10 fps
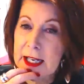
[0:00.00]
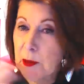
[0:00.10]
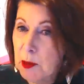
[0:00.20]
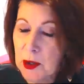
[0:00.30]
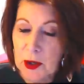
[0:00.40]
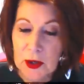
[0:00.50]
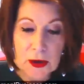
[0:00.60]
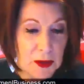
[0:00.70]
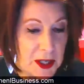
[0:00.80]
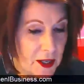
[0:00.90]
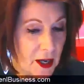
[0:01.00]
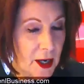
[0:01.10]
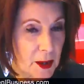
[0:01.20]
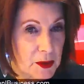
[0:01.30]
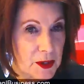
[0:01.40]
him or her 3
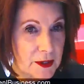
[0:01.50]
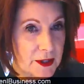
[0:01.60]
times